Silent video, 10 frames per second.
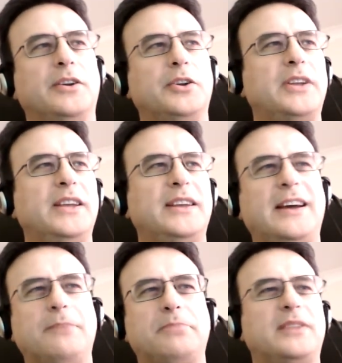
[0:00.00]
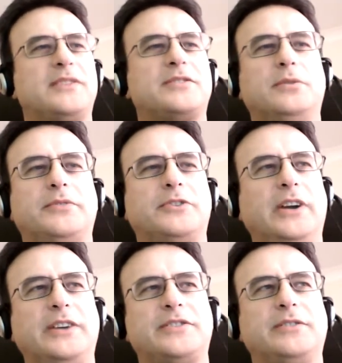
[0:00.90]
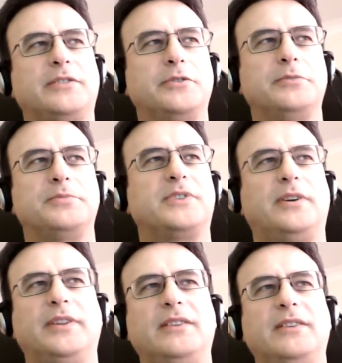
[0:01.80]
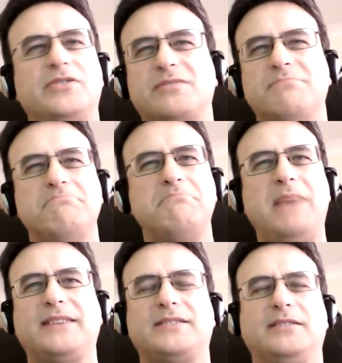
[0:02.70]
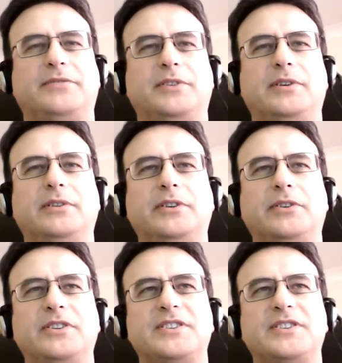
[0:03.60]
looking at how big this law of attraction groups are, they're just massive. You know, you can